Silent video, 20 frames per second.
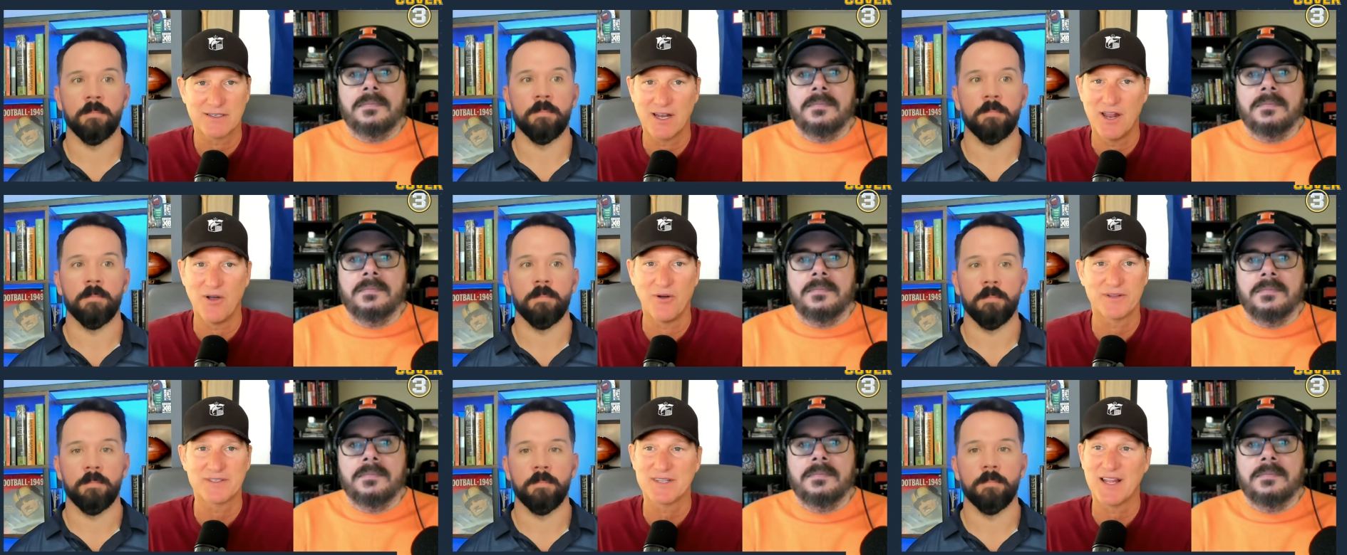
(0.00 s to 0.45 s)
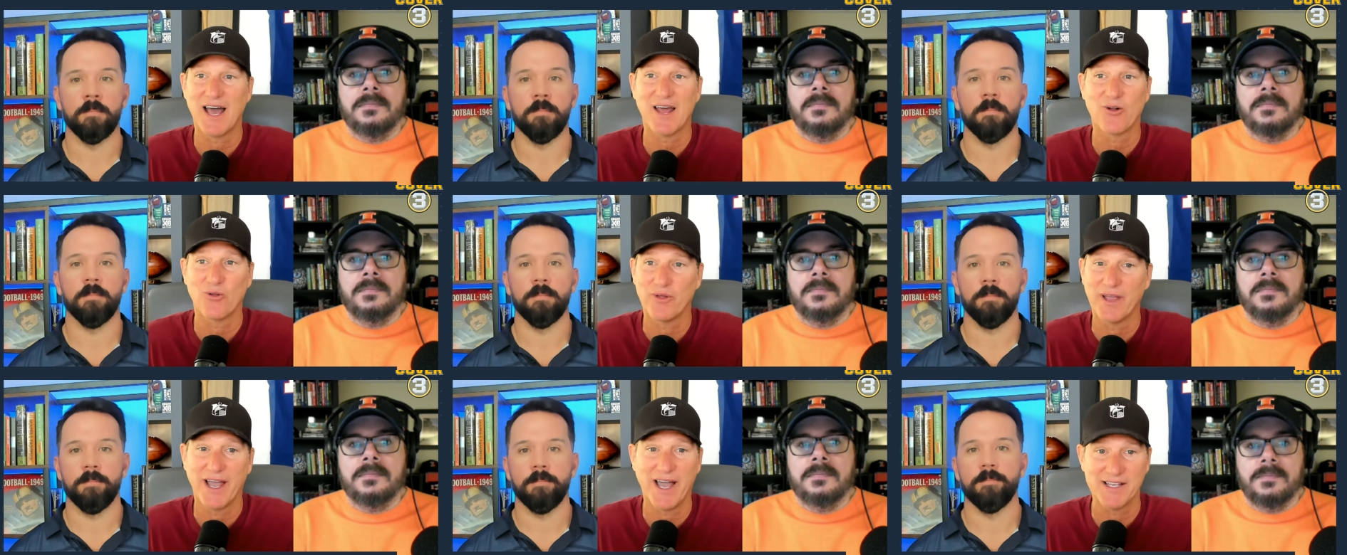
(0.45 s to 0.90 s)
Speaker 1: You know, it's not
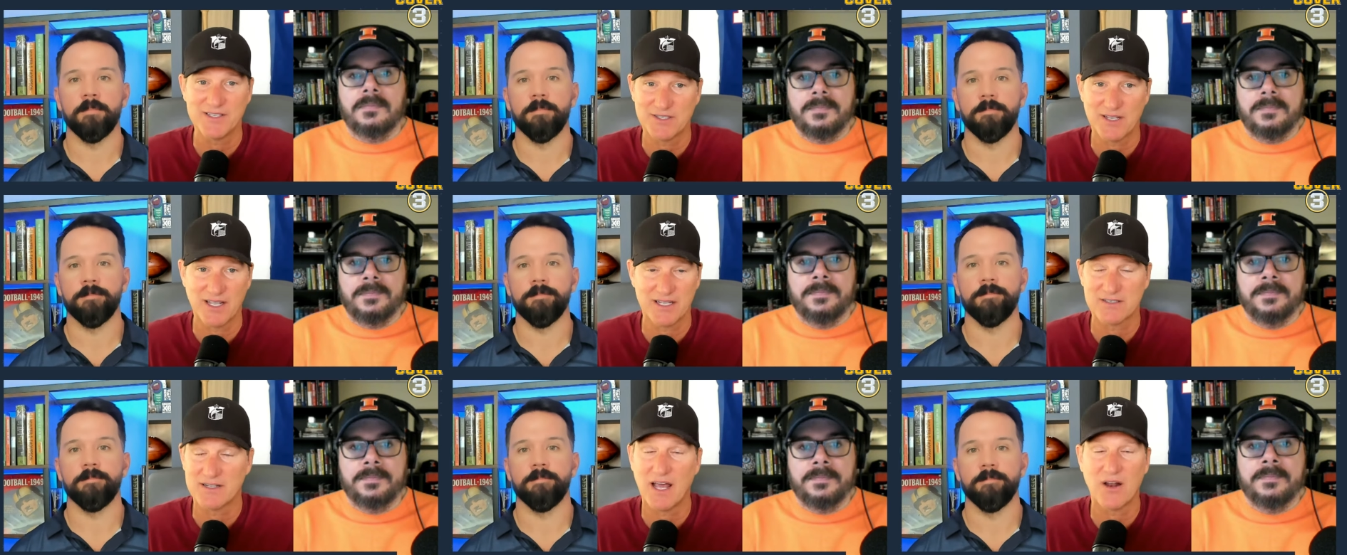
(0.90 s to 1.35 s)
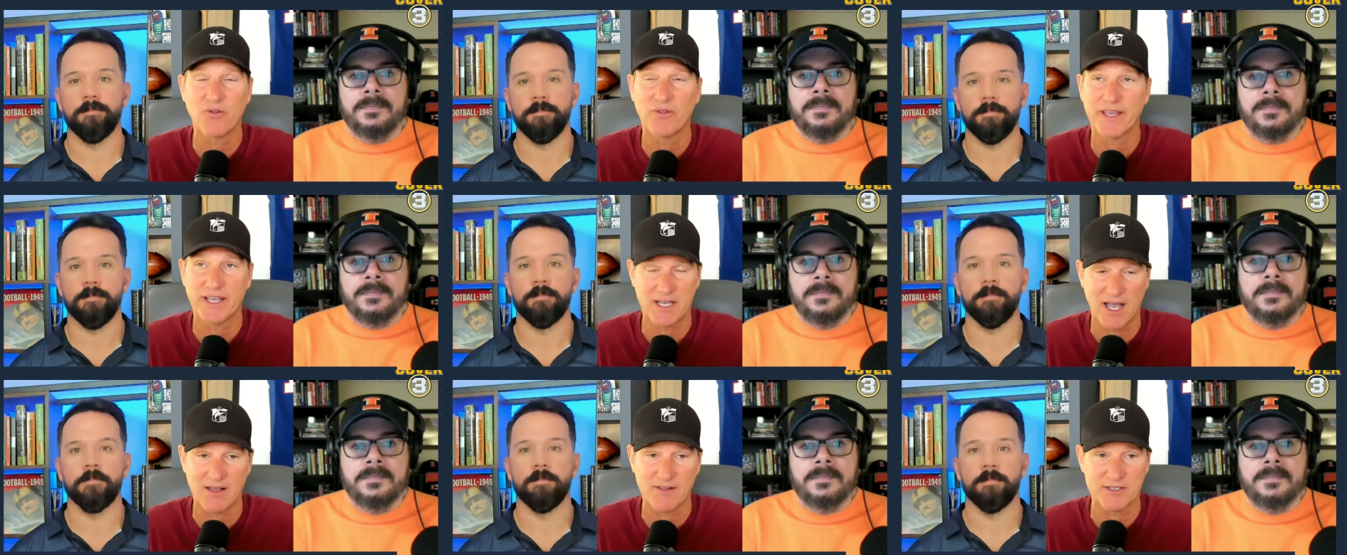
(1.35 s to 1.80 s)
only
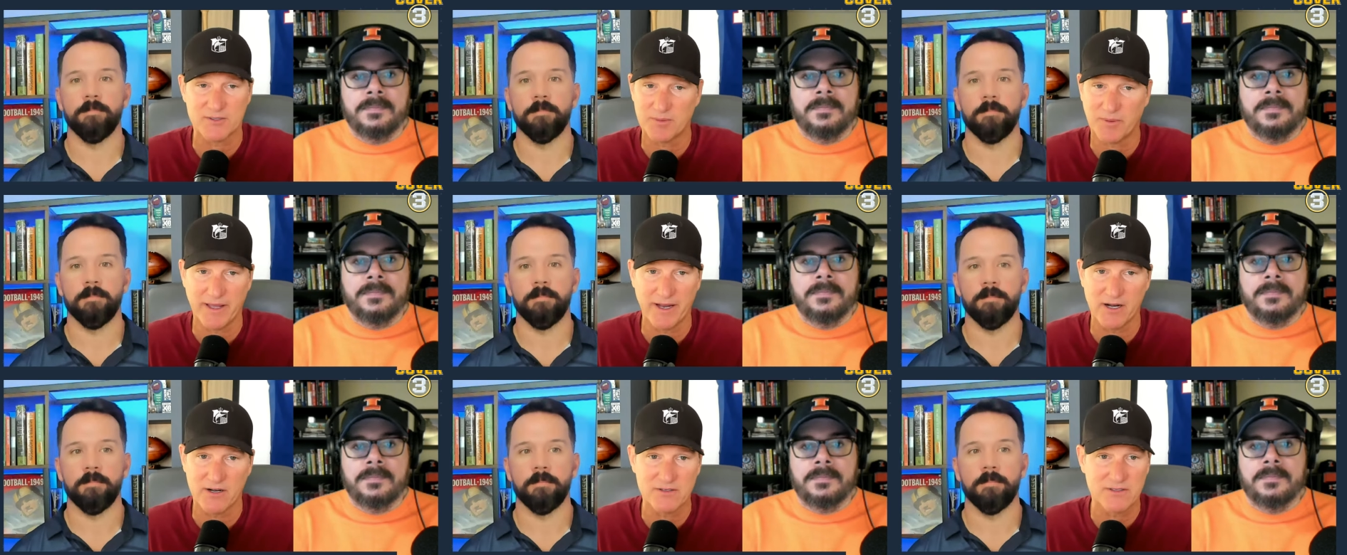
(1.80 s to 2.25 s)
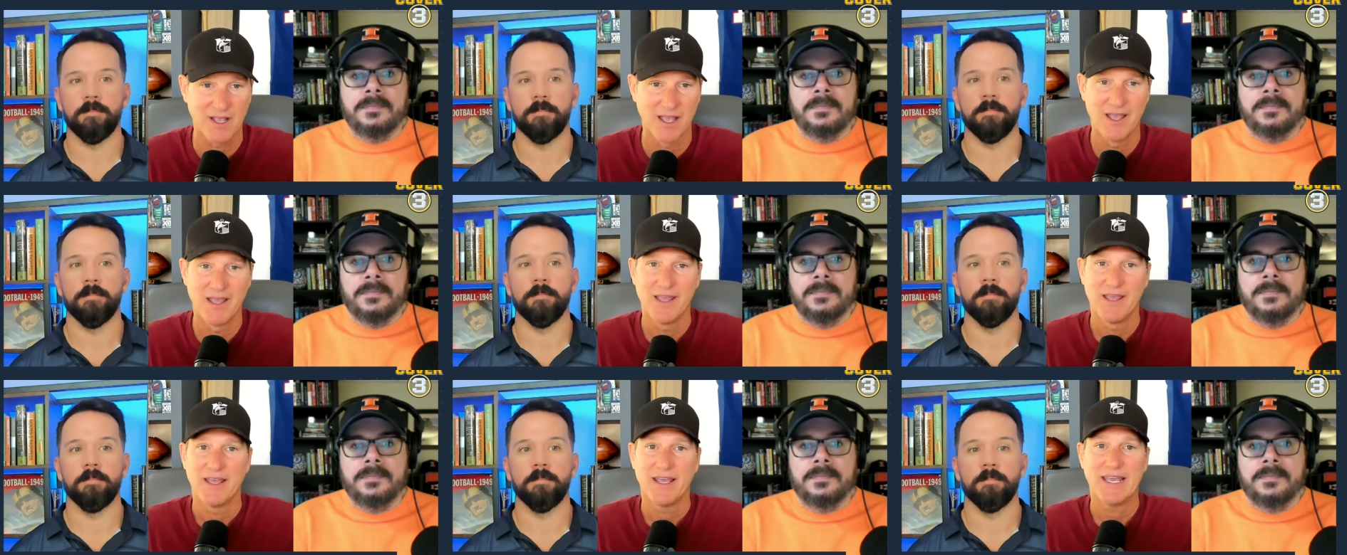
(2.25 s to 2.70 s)
college players,
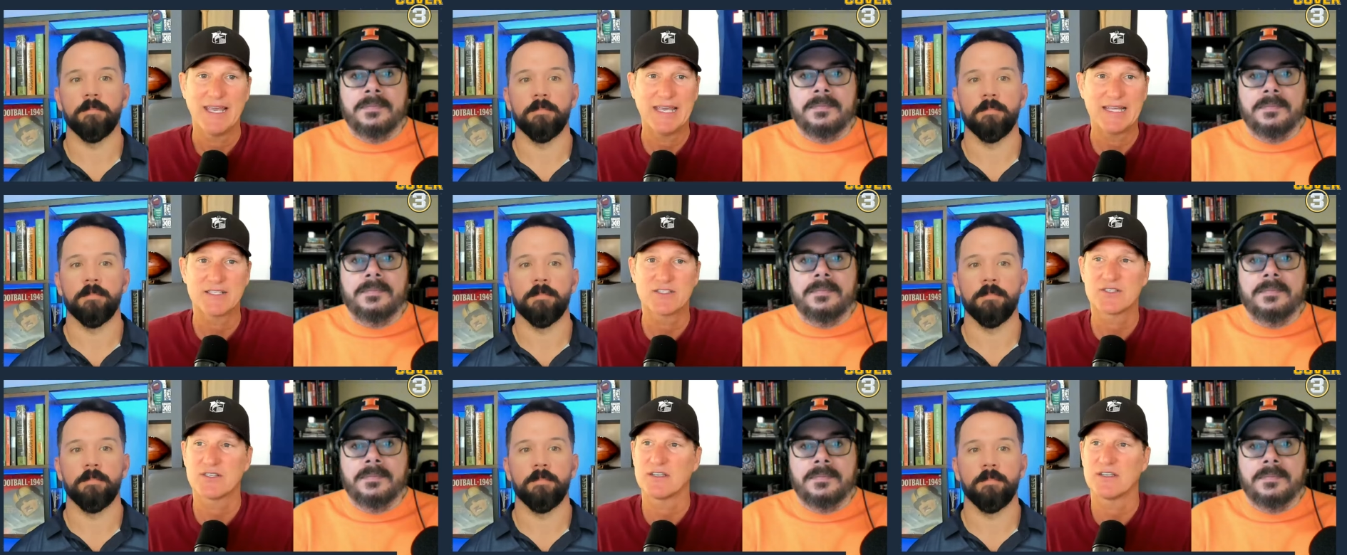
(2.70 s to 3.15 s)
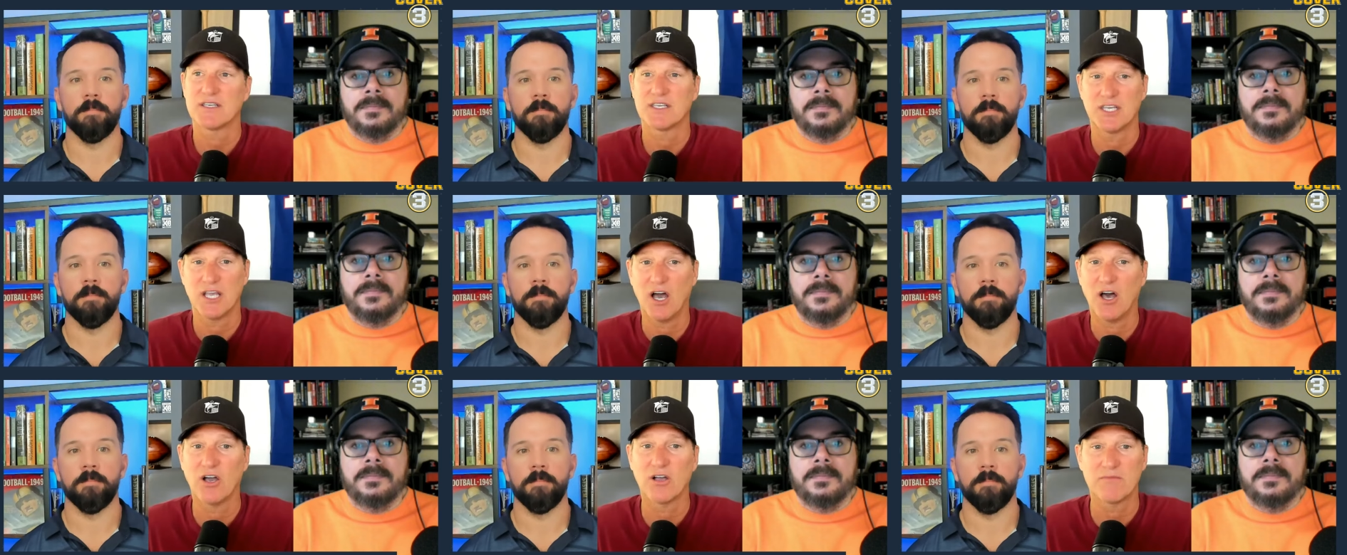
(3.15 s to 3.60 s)
it's
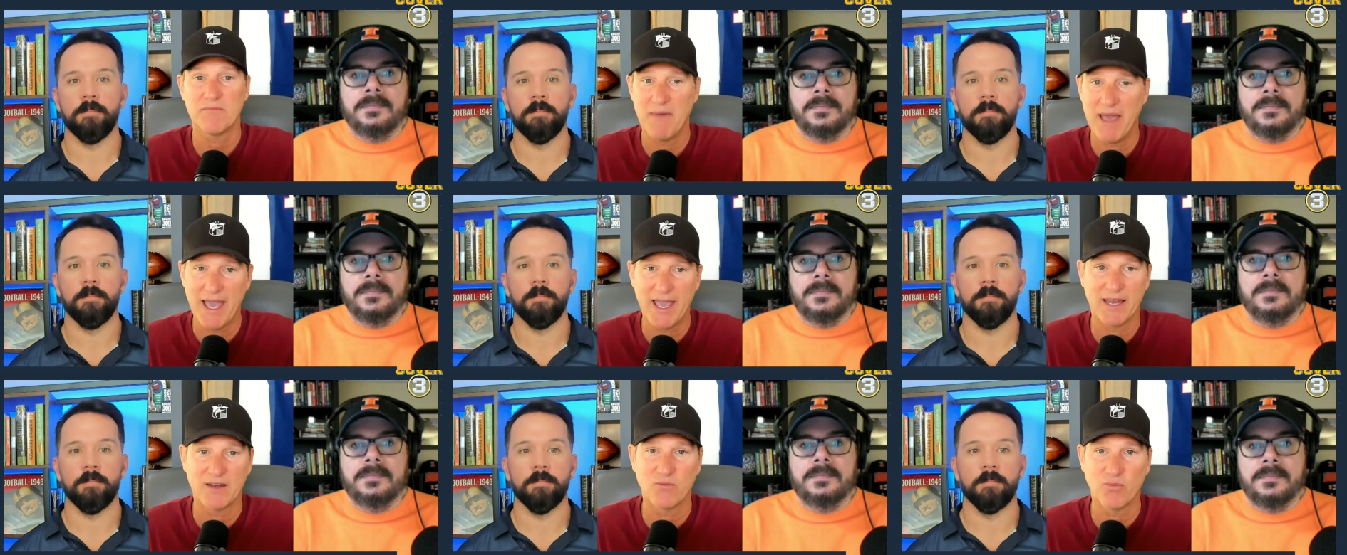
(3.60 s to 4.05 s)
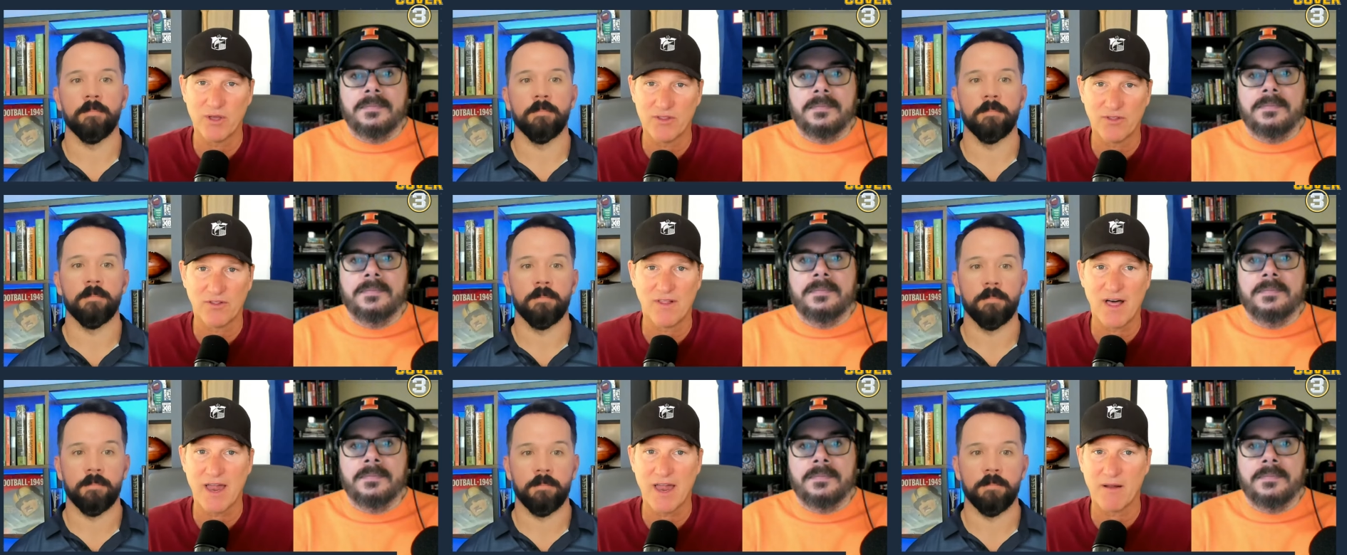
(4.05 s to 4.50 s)
young men with a
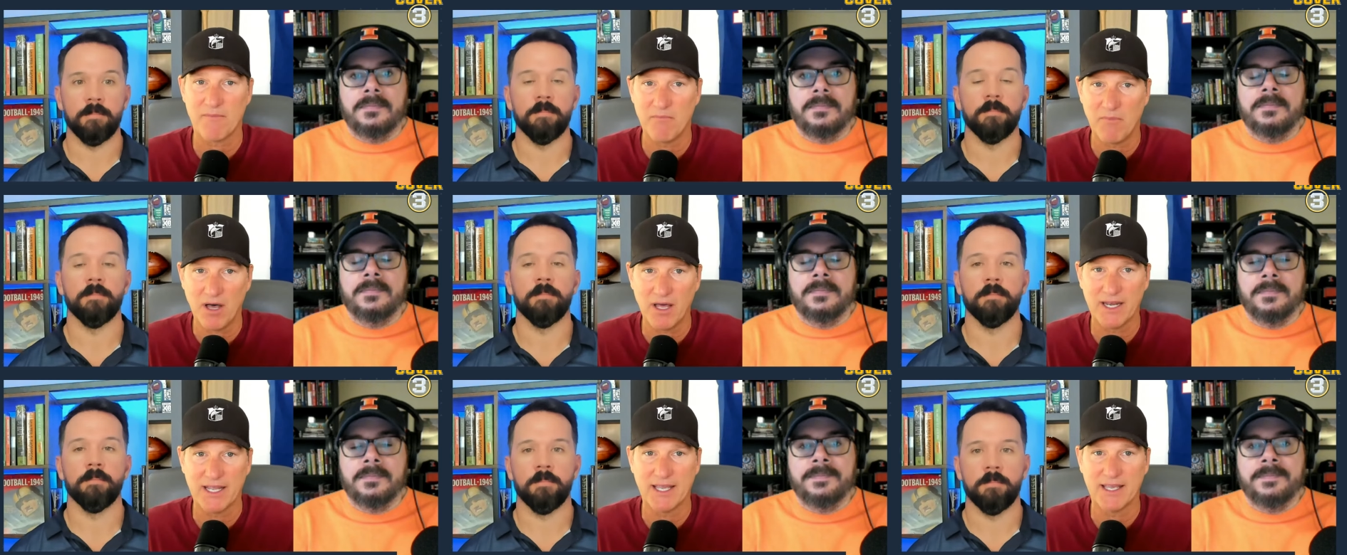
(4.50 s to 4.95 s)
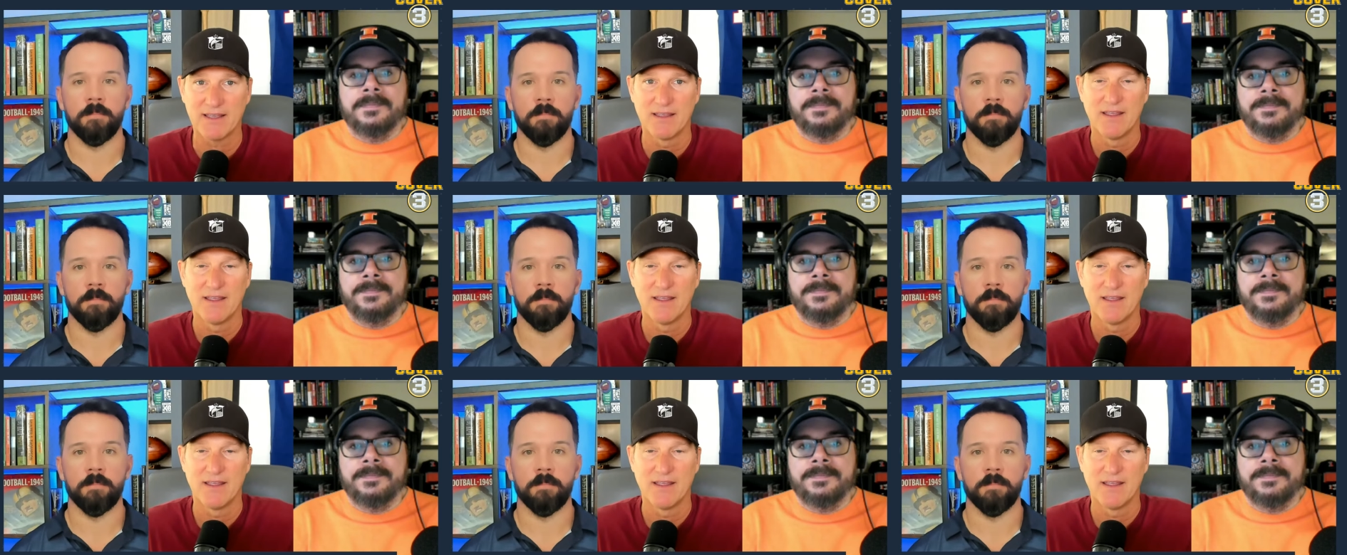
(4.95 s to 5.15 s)
lot of money